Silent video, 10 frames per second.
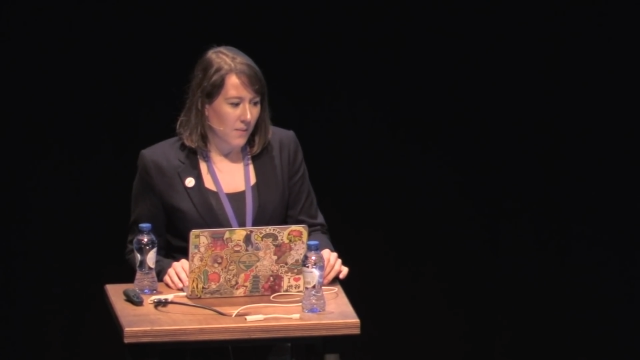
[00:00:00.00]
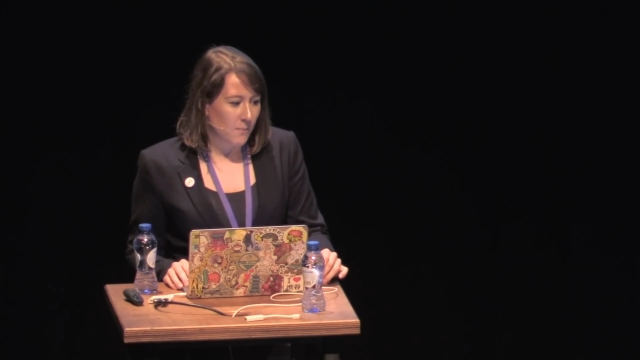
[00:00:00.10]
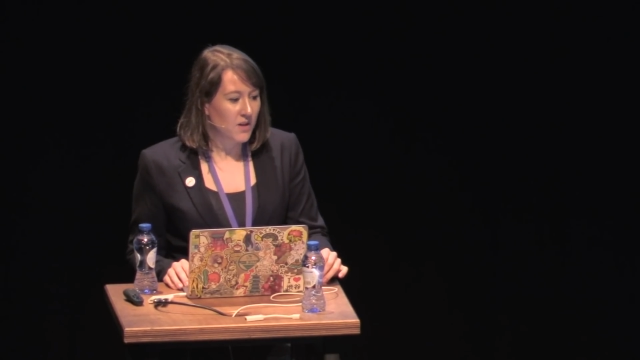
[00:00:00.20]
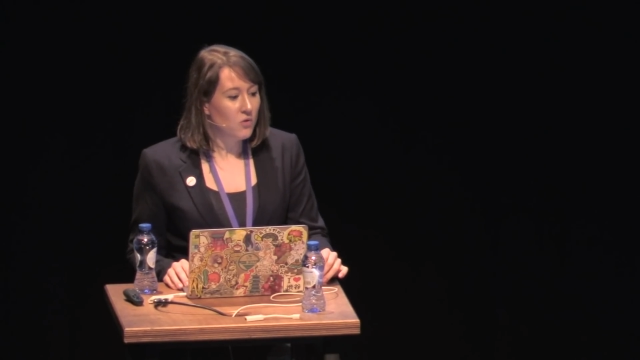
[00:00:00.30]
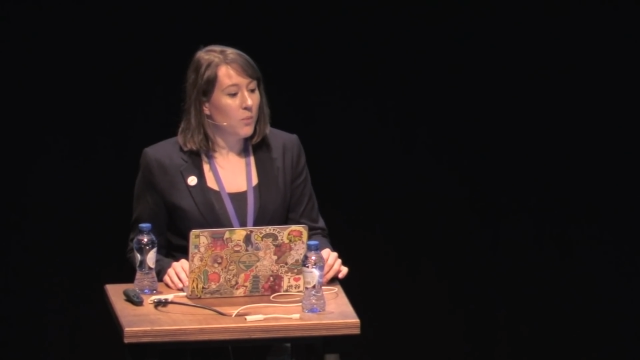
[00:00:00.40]

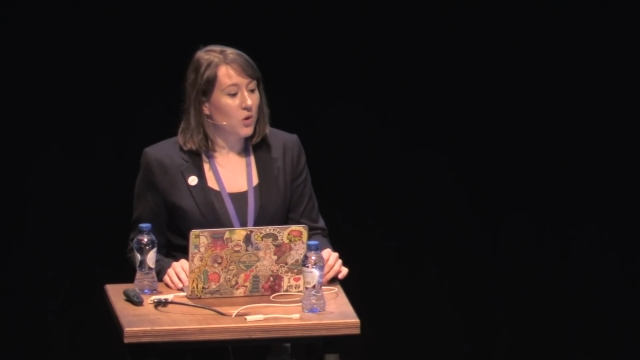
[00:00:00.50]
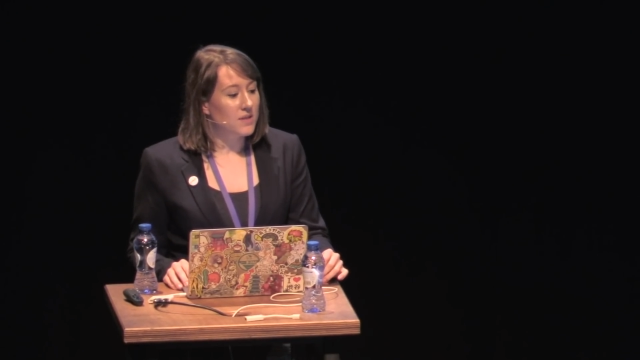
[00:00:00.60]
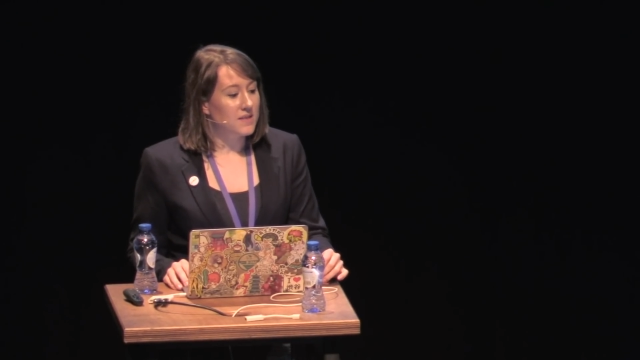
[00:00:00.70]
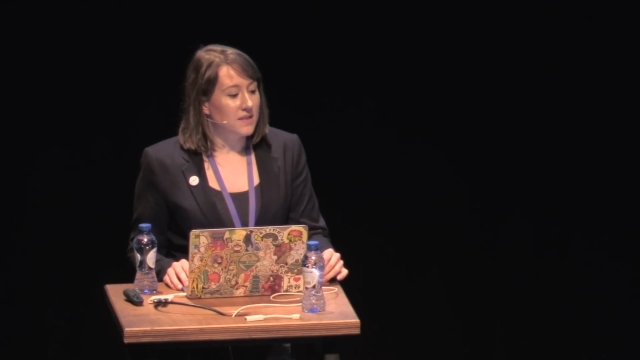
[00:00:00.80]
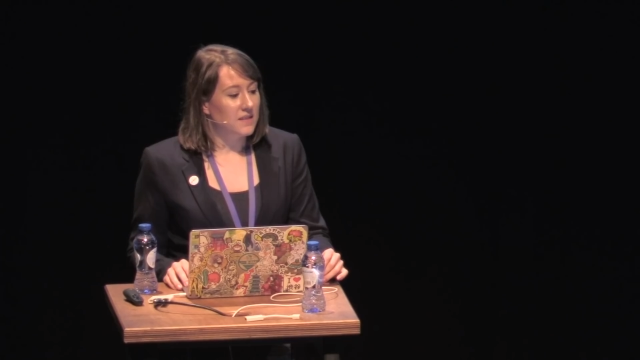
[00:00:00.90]
Middle
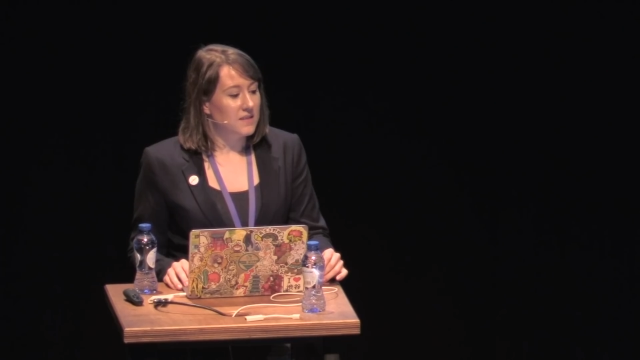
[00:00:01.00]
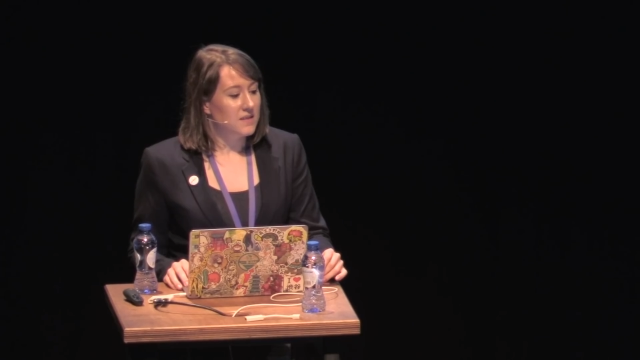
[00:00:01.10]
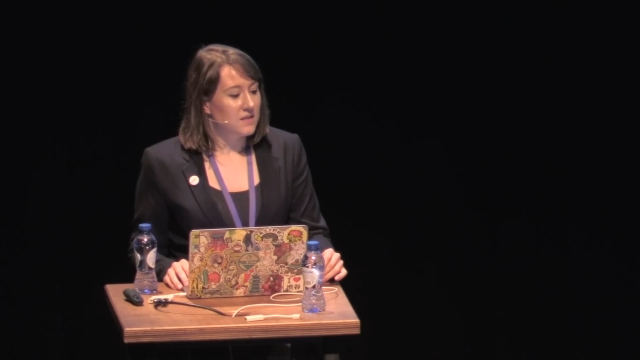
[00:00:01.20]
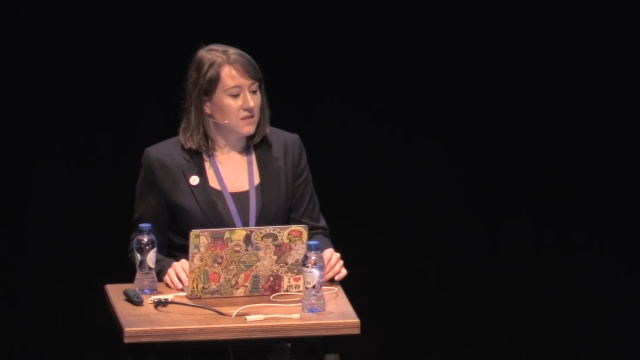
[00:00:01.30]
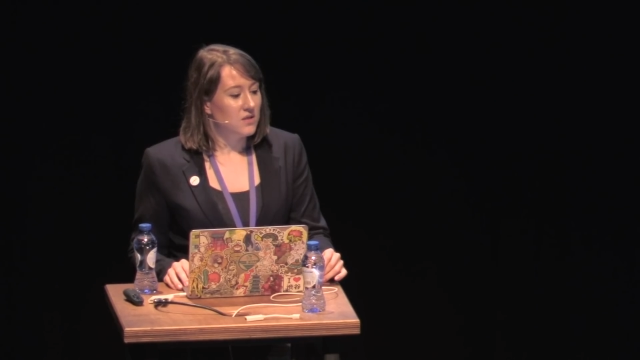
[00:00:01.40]

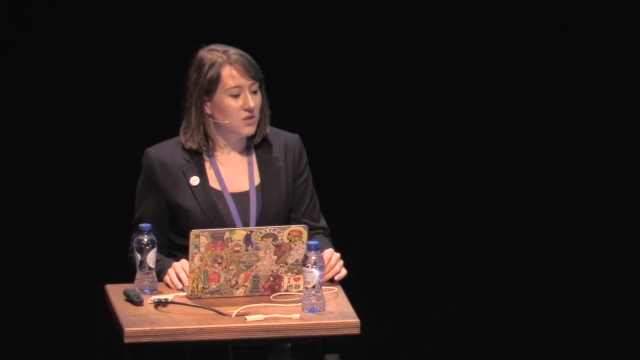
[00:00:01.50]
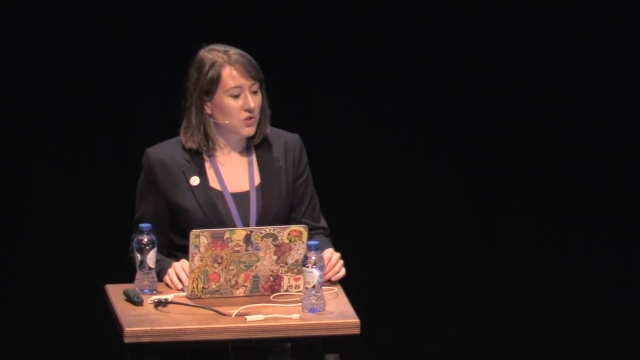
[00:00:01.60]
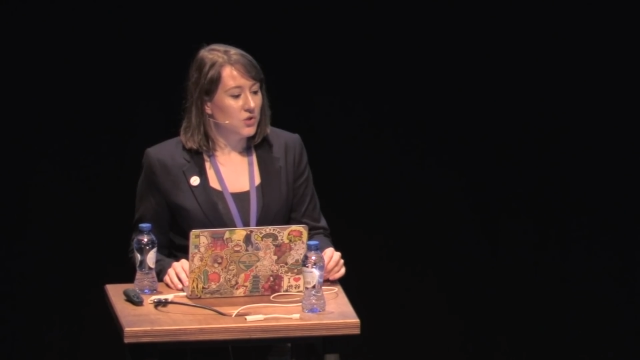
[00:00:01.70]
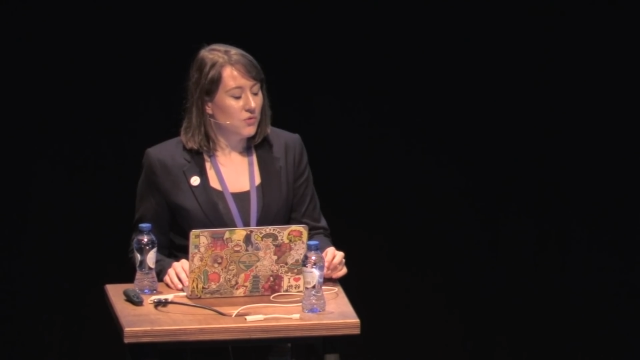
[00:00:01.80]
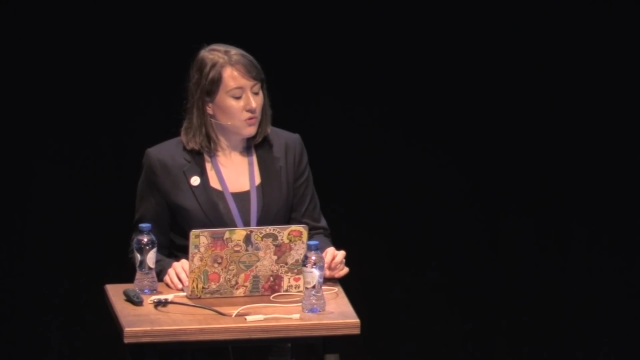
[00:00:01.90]
boxes
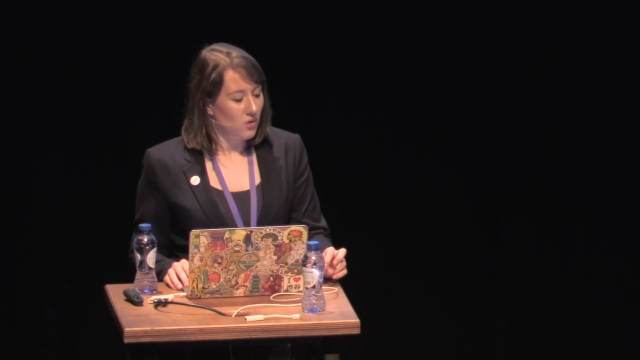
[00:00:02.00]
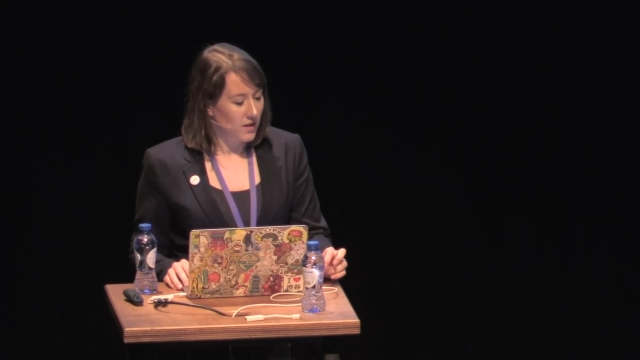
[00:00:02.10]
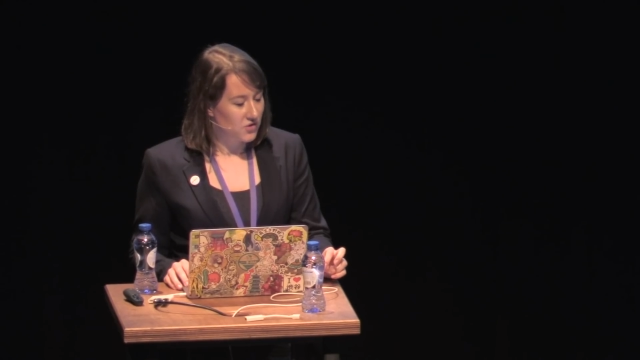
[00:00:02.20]
do not